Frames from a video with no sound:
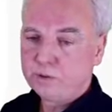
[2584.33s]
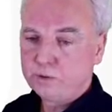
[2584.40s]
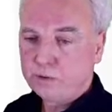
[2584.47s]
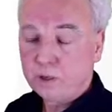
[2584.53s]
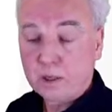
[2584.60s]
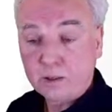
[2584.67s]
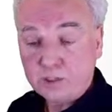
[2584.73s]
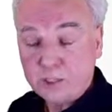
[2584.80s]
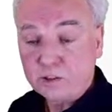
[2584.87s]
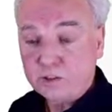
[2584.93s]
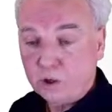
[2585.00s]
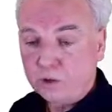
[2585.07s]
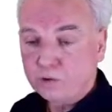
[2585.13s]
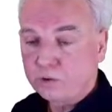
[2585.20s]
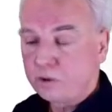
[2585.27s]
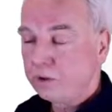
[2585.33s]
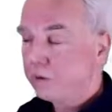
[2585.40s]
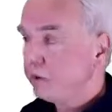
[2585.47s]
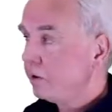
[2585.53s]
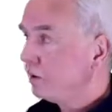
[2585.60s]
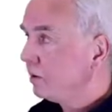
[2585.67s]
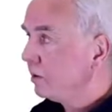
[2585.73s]
at least not
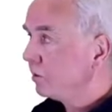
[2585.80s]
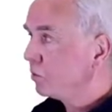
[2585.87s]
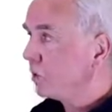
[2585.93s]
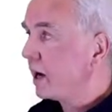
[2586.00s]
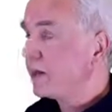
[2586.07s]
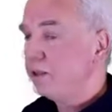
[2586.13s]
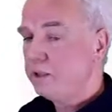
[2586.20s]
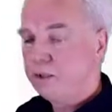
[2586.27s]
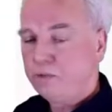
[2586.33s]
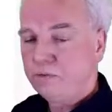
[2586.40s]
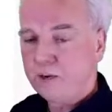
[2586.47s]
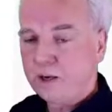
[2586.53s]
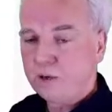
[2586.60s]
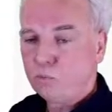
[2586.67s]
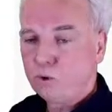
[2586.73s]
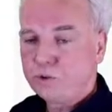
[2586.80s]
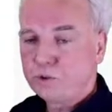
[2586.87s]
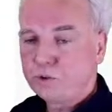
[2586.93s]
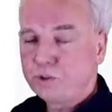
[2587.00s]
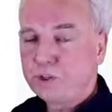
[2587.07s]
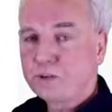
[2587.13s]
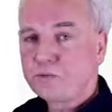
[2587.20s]
uh, dryly define what
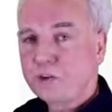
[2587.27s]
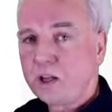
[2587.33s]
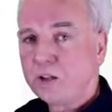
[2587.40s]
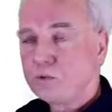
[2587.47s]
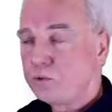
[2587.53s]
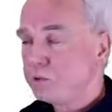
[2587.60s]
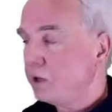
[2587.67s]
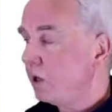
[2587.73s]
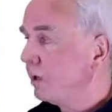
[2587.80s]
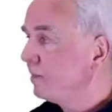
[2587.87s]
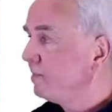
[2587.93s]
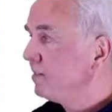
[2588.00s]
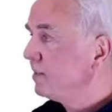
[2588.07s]
your test values are.